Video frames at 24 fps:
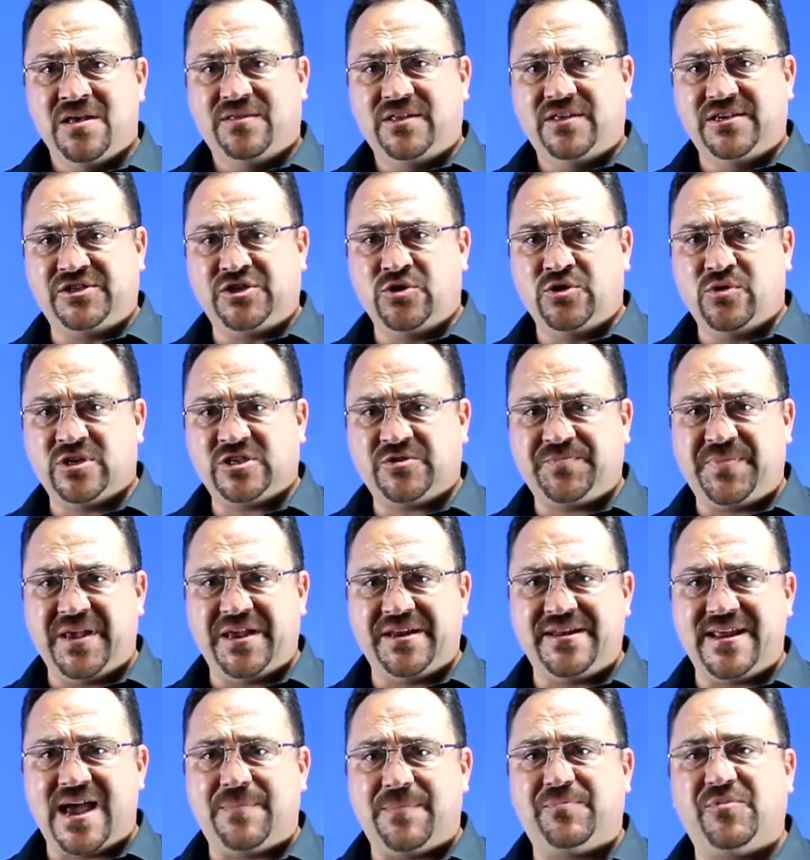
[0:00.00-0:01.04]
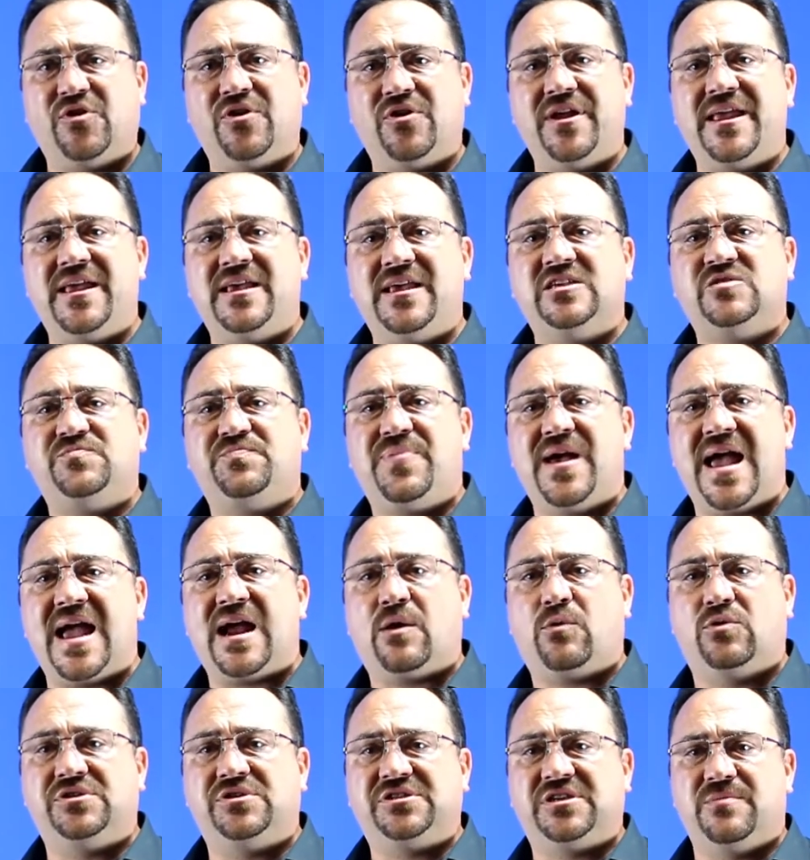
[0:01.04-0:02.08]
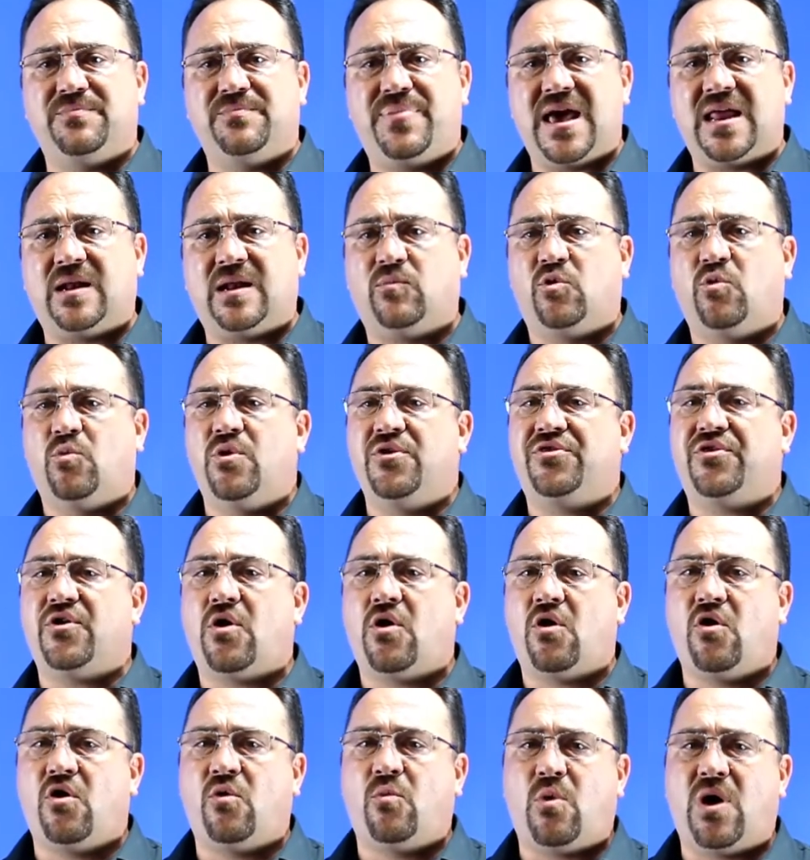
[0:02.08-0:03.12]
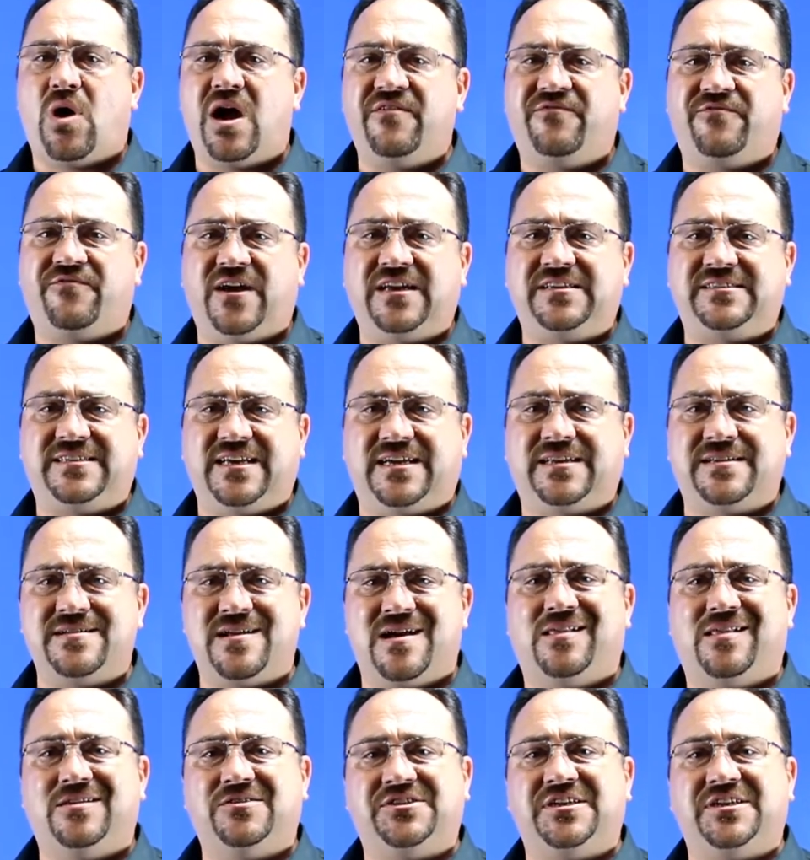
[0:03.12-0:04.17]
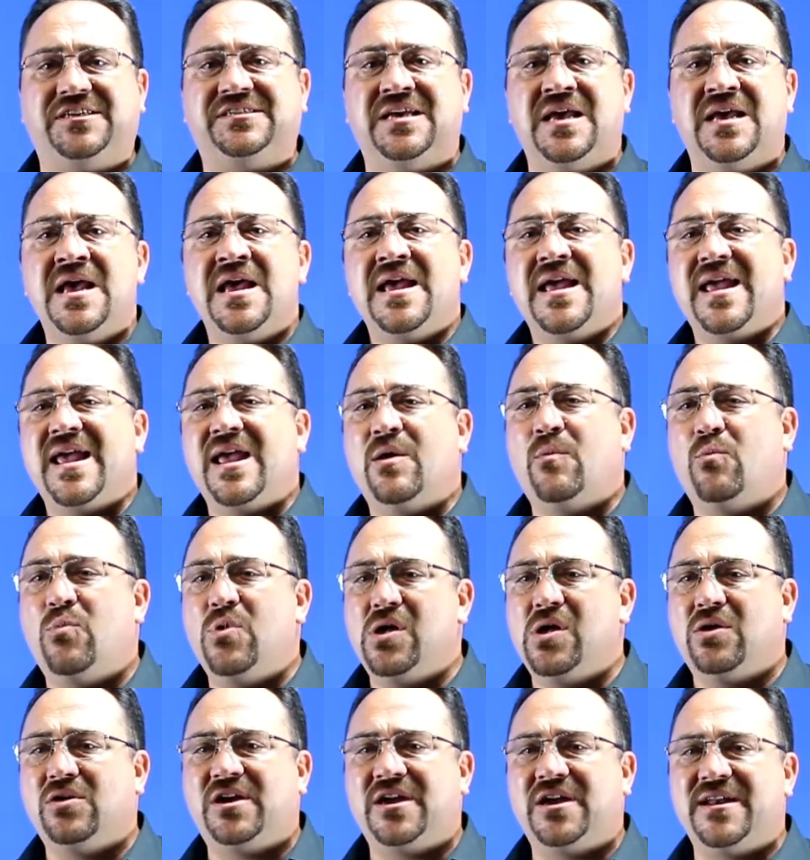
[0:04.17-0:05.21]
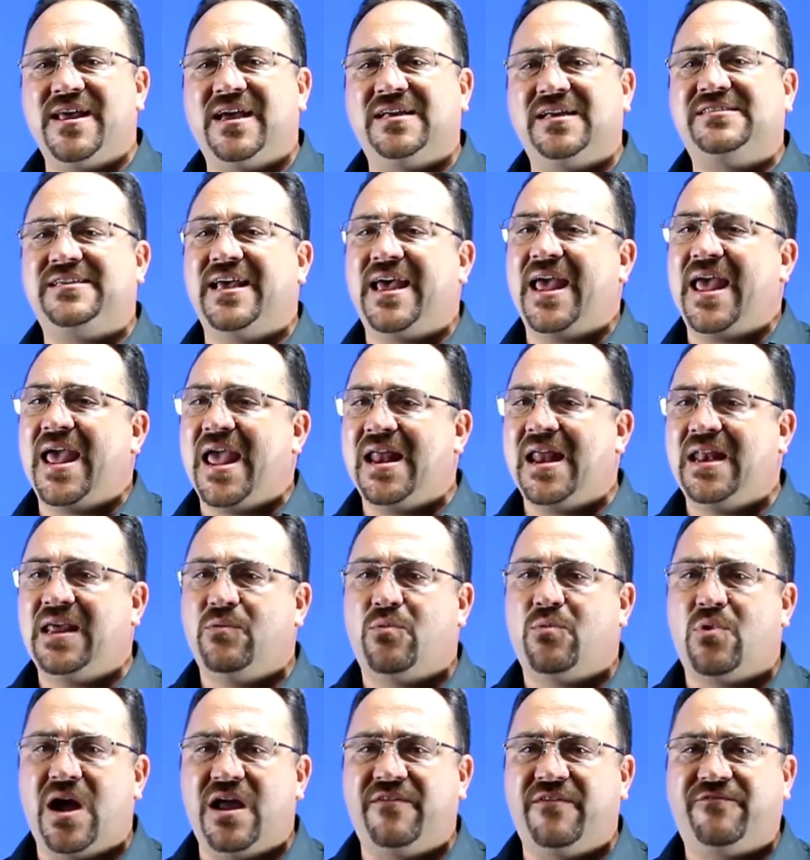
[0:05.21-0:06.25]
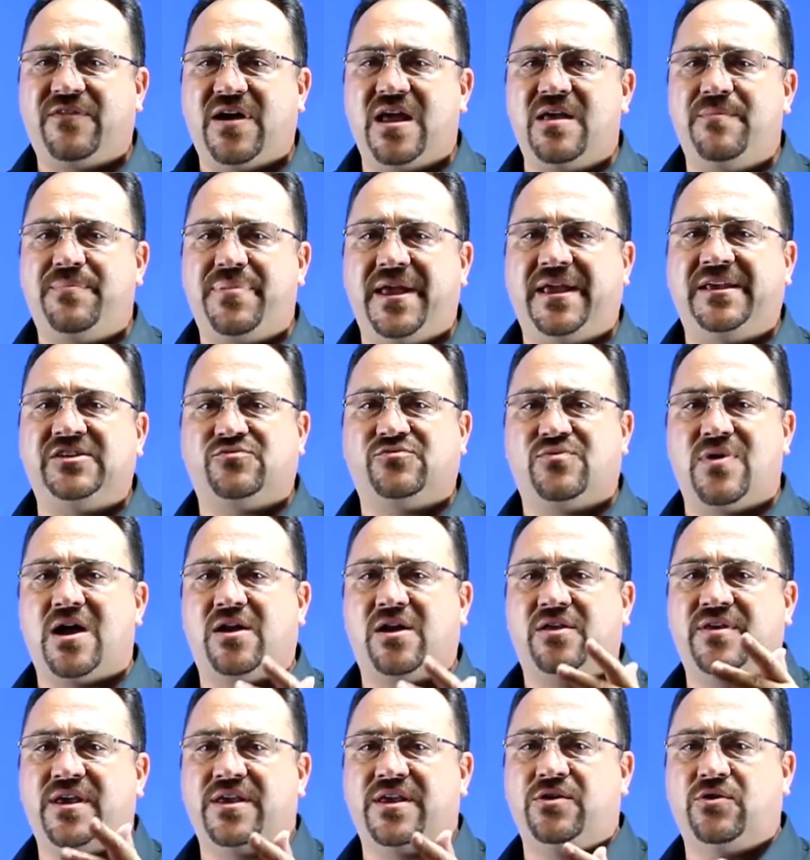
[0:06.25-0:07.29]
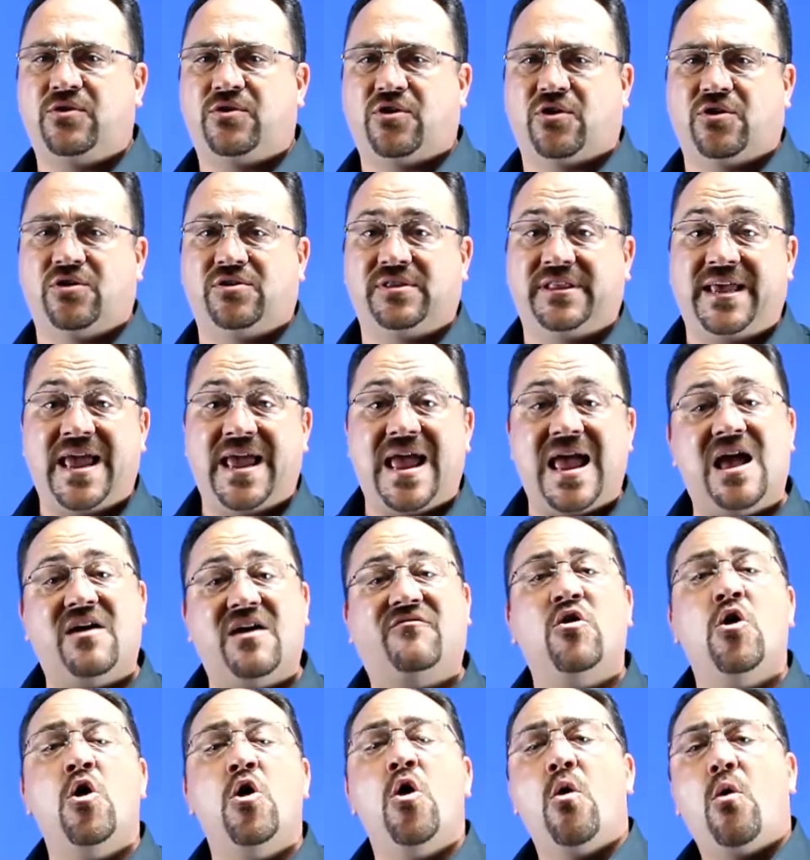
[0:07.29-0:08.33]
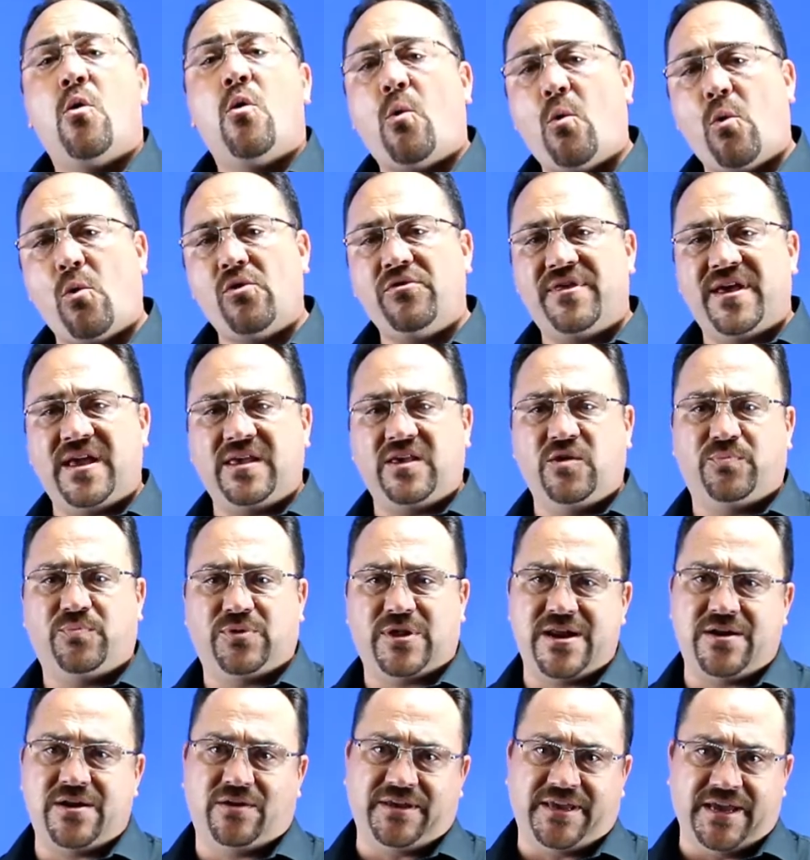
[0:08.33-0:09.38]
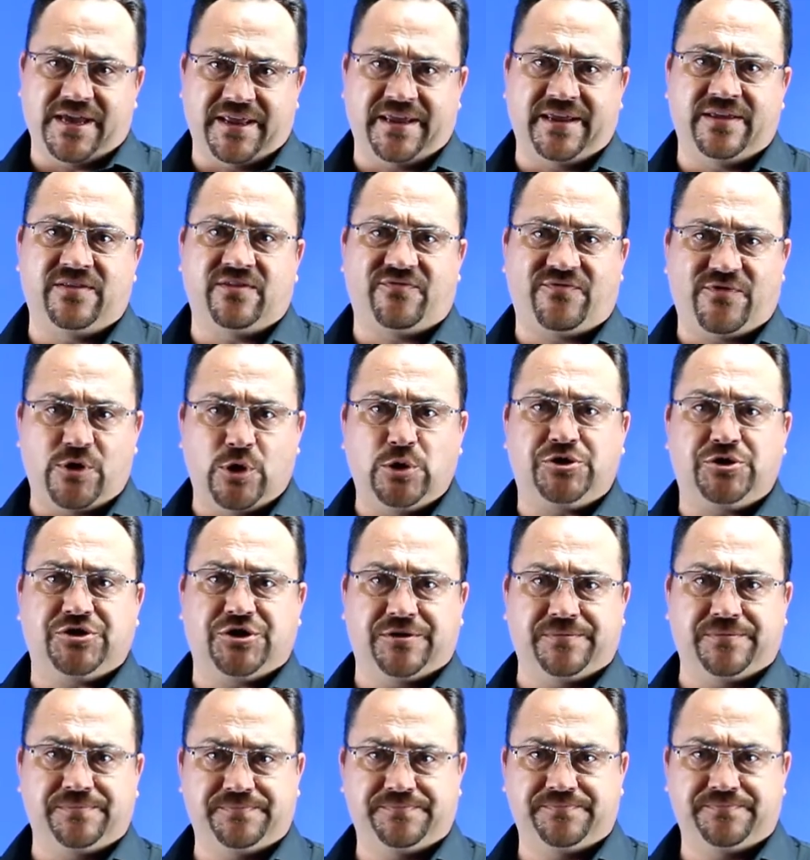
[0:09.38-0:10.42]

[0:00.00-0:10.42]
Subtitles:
This USB adapter is backwards compatible with all Wi-Fi technologies and will connect to any Wi-Fi based router that you currently have or that you plan on getting in the future.